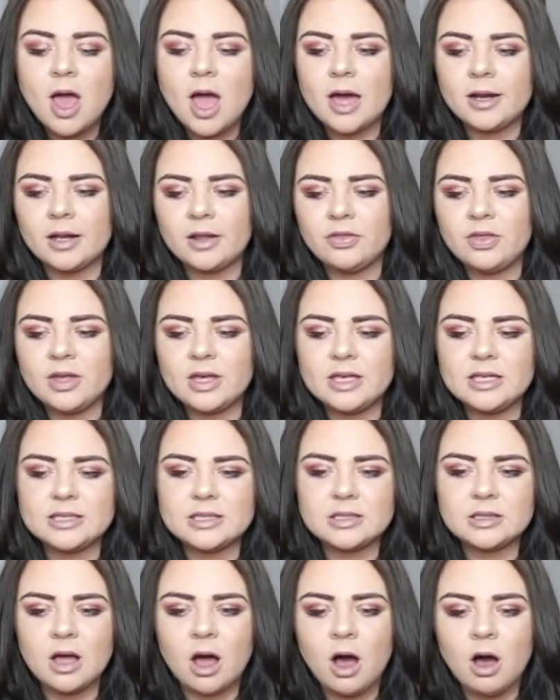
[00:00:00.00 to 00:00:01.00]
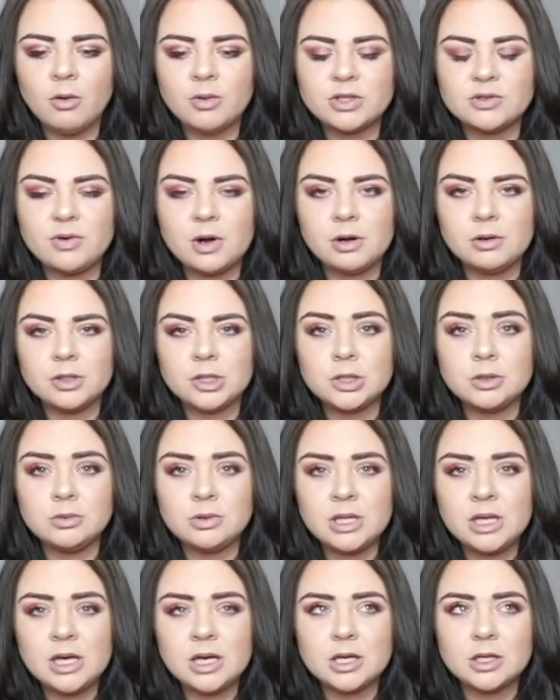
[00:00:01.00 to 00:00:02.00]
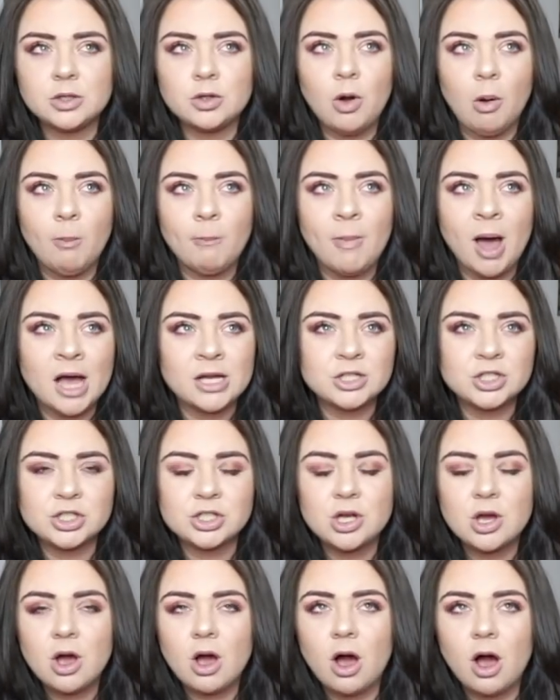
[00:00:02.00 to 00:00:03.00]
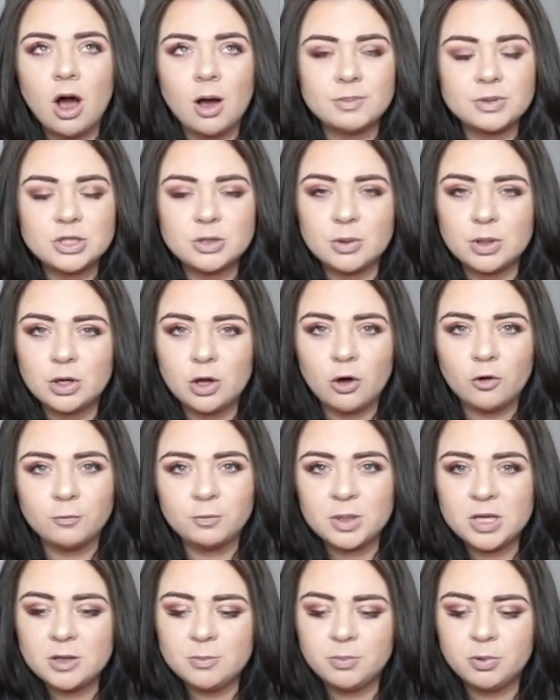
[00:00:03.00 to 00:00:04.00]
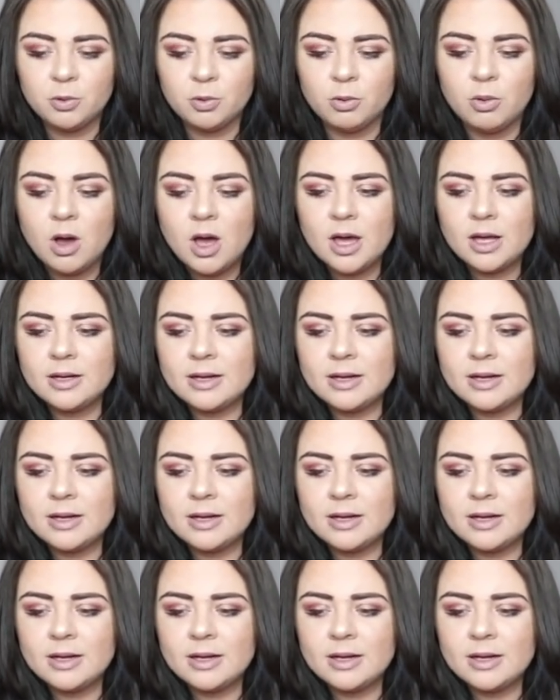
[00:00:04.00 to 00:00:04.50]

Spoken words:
and I think his style is very unique and not matched up to a lot of people.